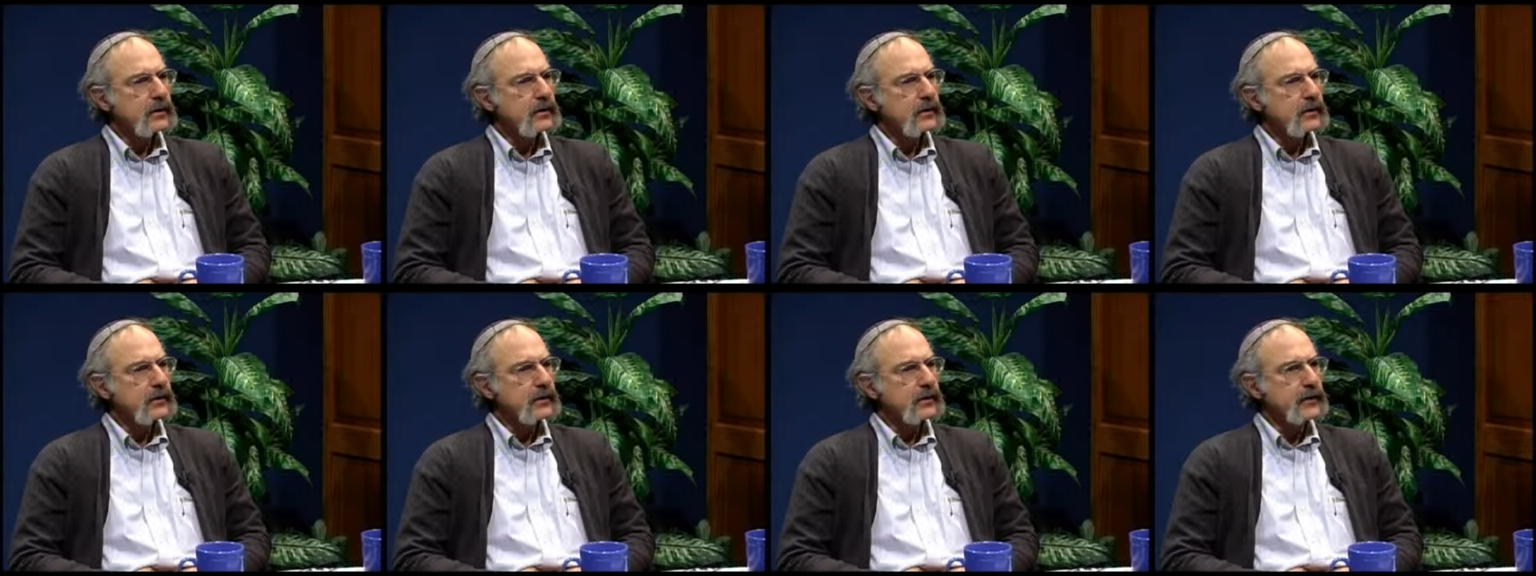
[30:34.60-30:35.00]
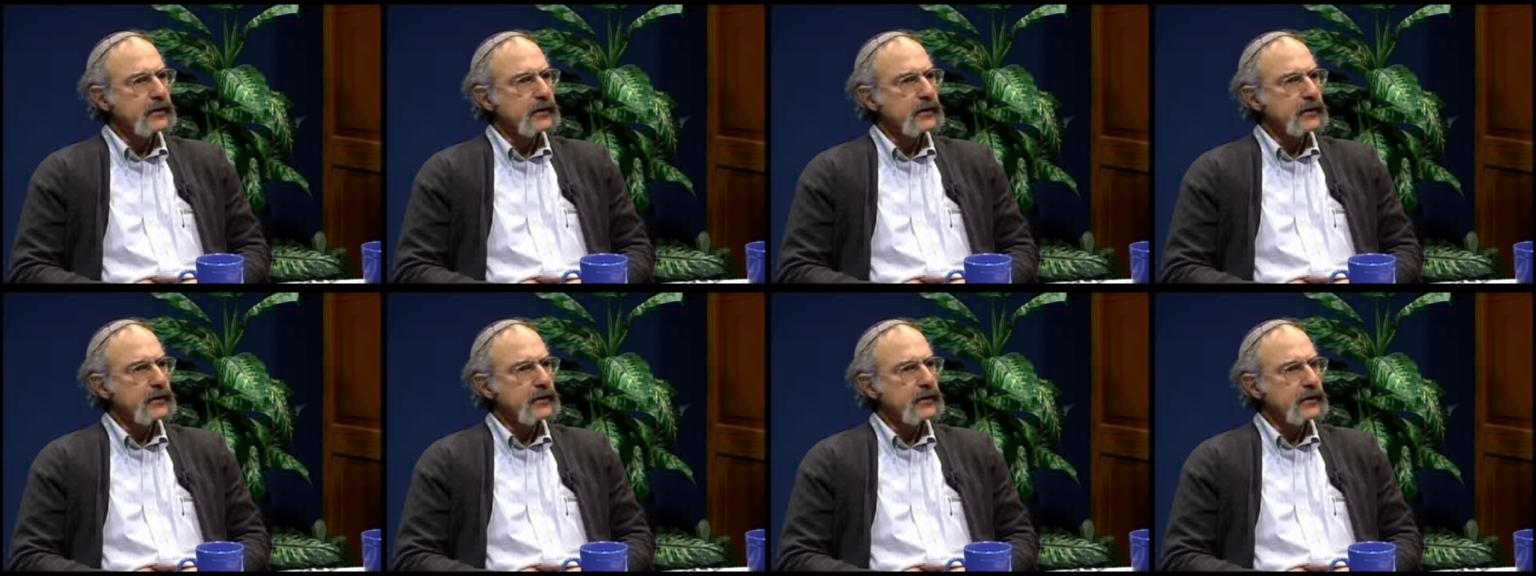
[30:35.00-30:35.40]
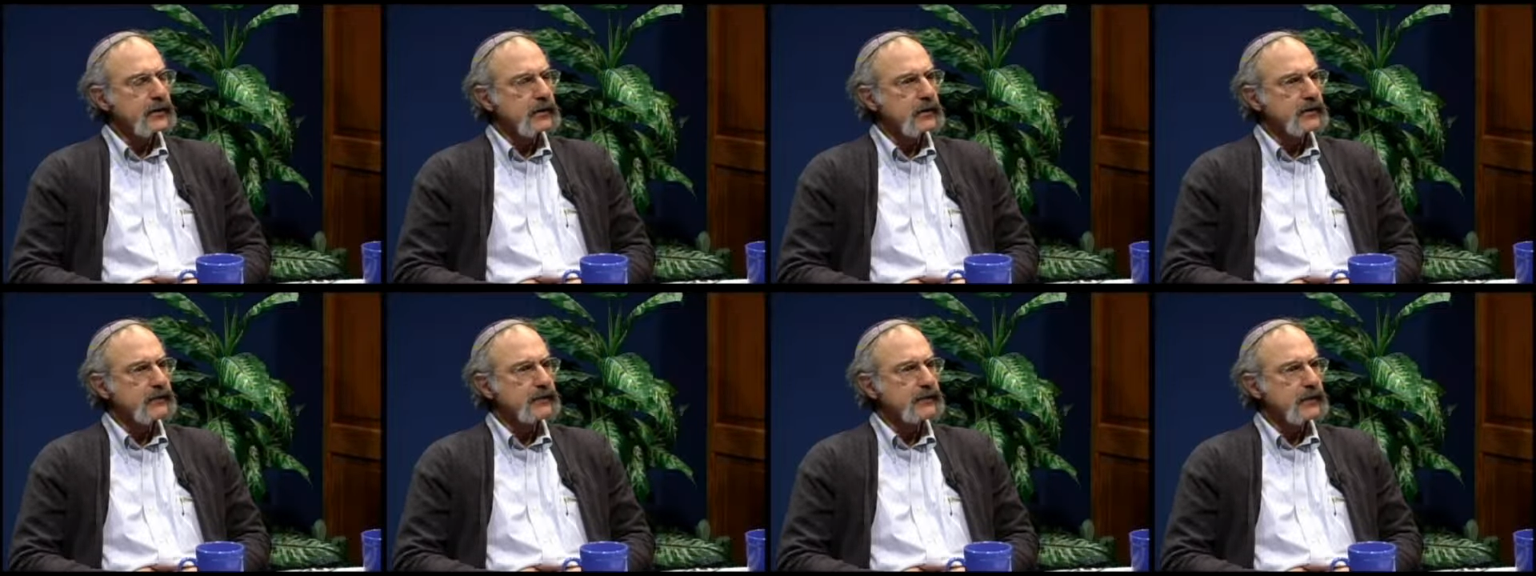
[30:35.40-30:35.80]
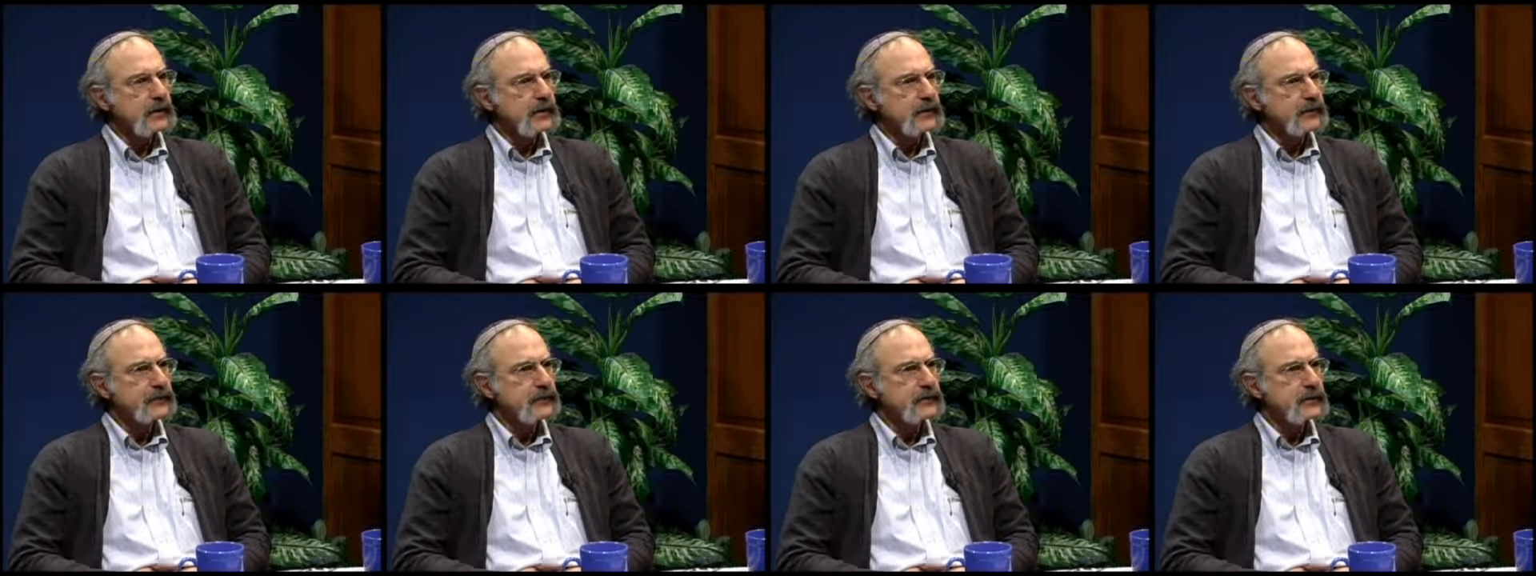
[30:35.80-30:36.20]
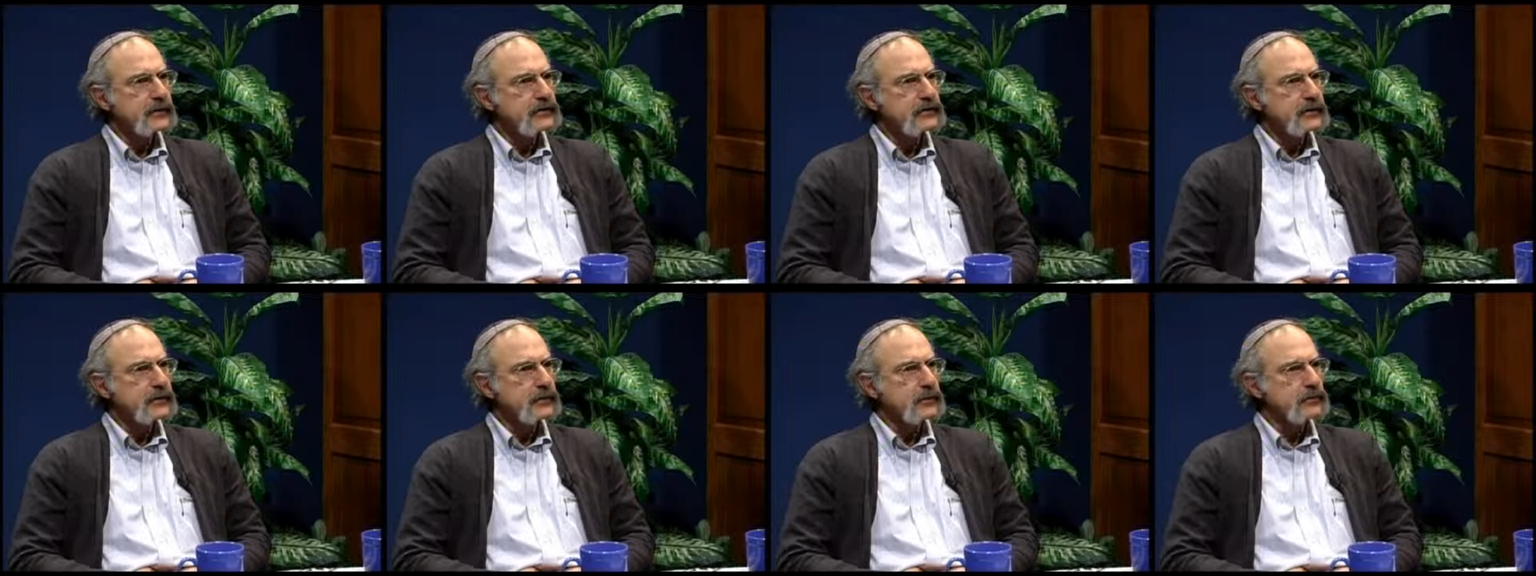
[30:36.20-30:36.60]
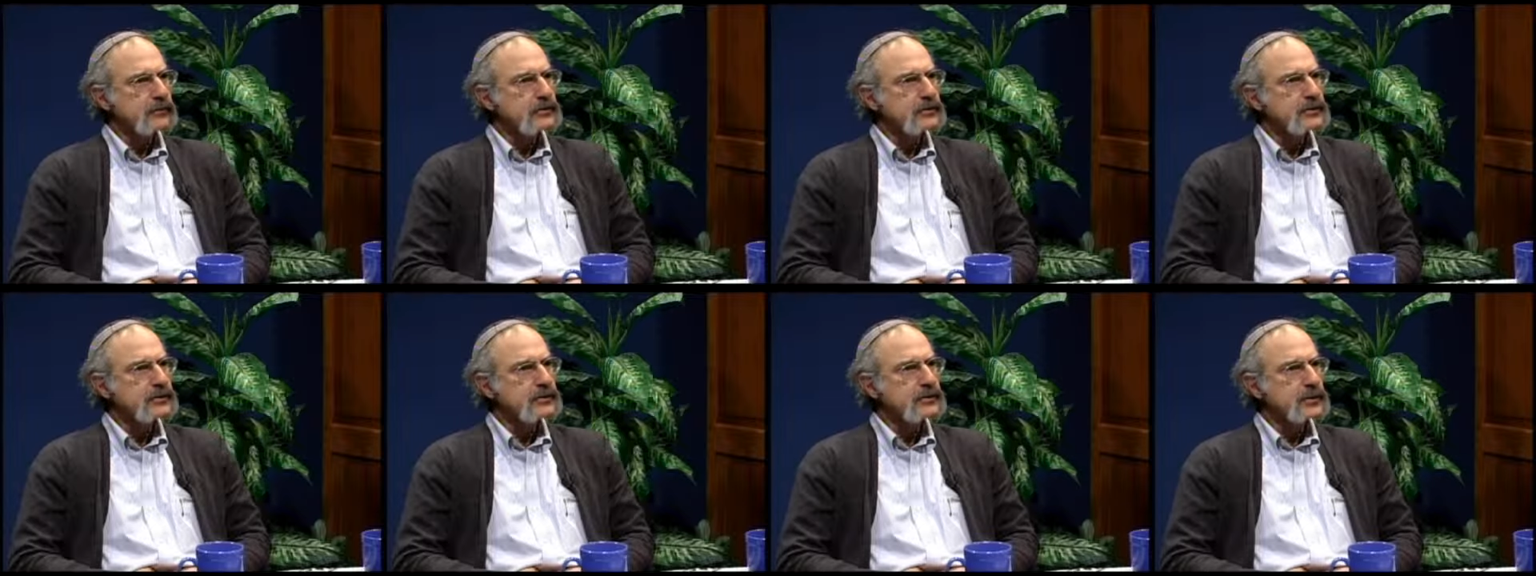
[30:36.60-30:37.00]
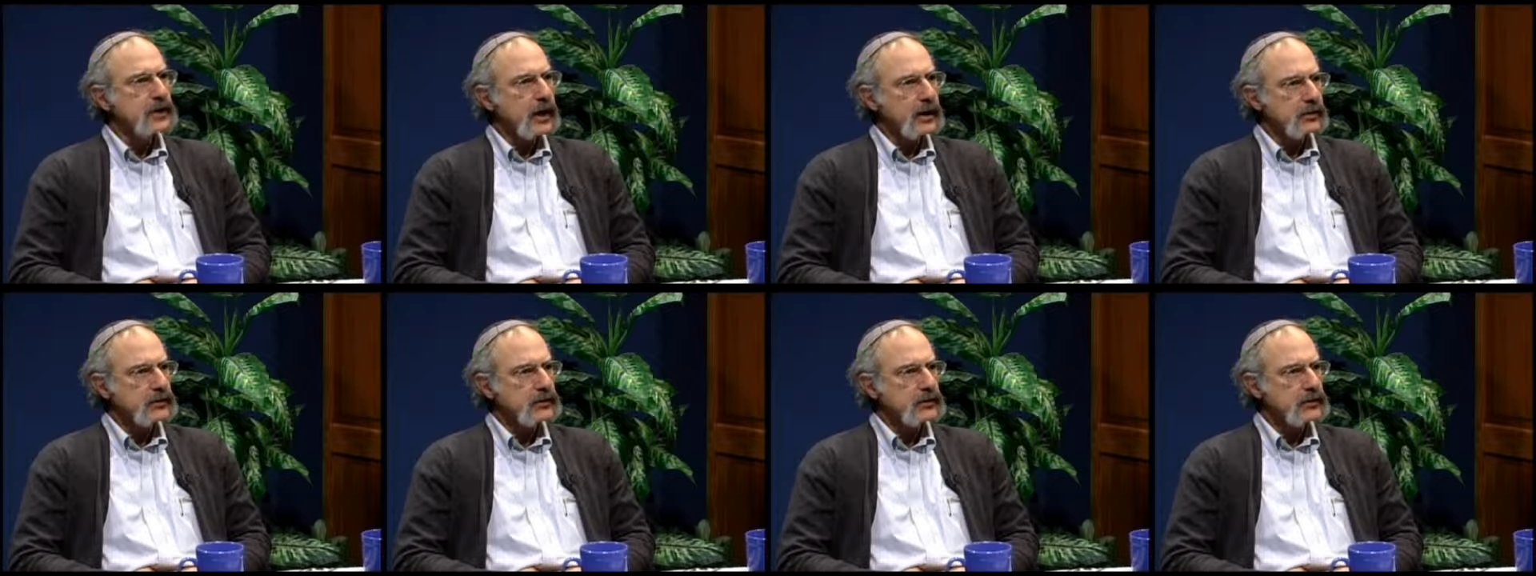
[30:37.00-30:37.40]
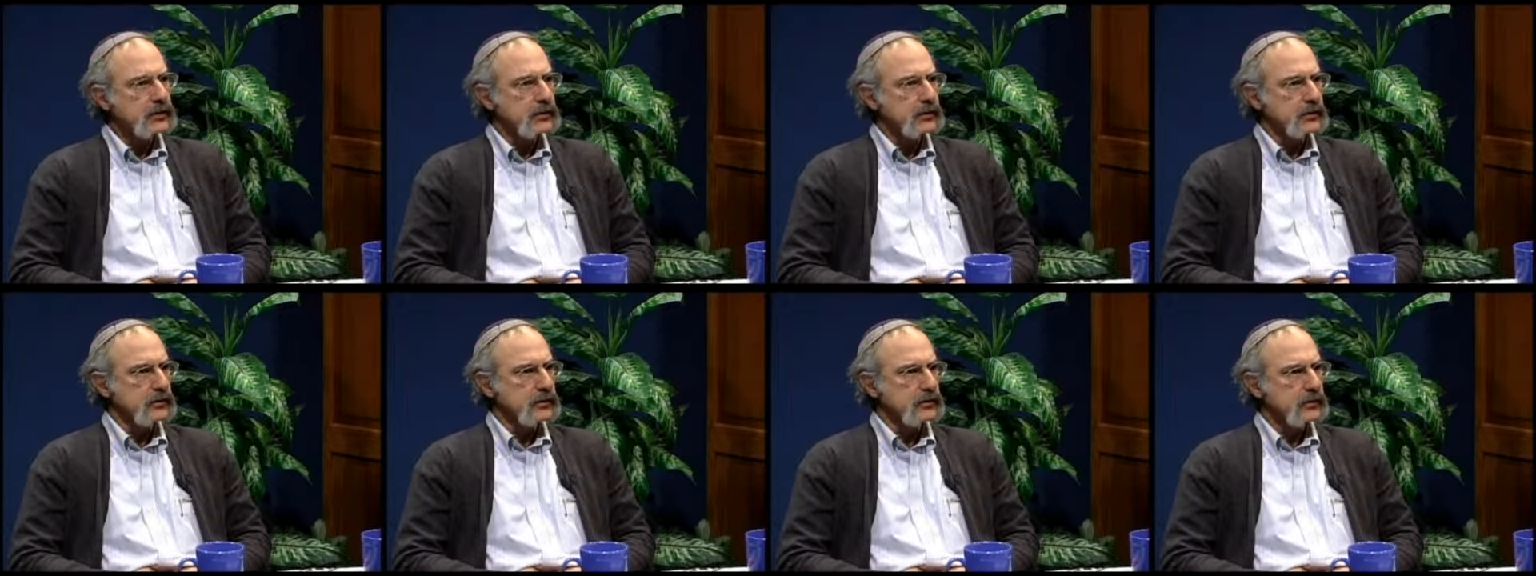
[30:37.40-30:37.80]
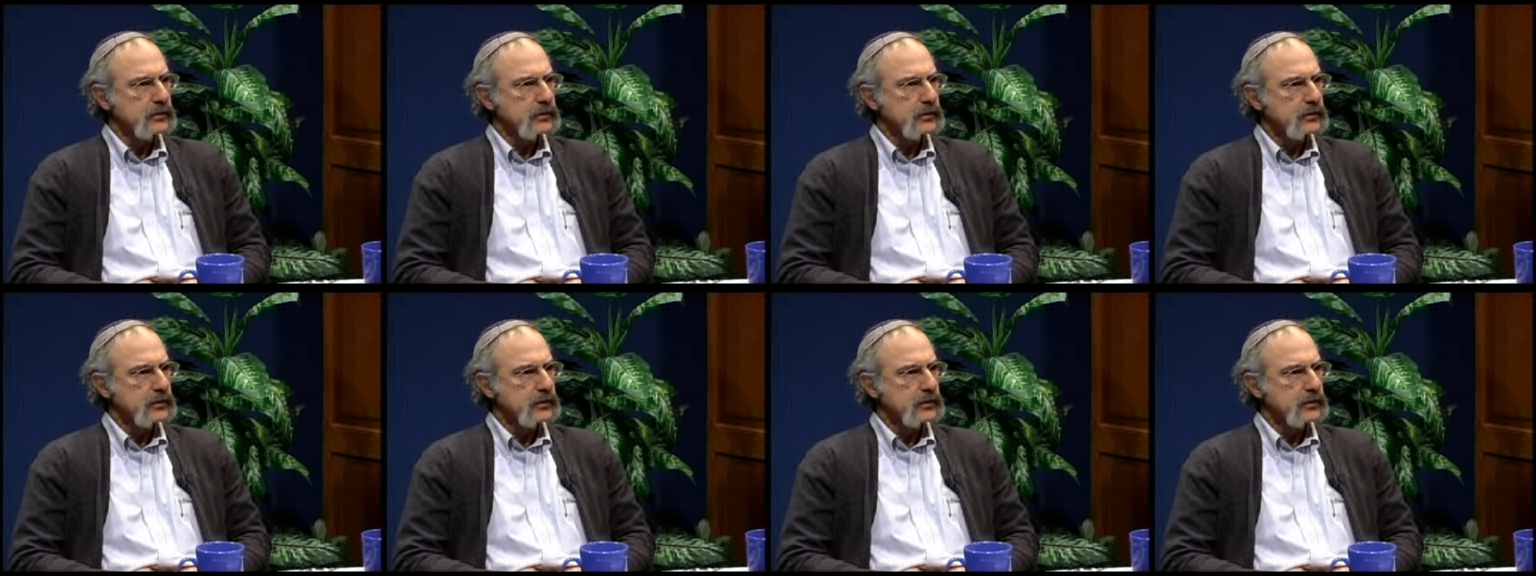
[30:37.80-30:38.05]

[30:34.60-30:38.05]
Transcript: if there's an objection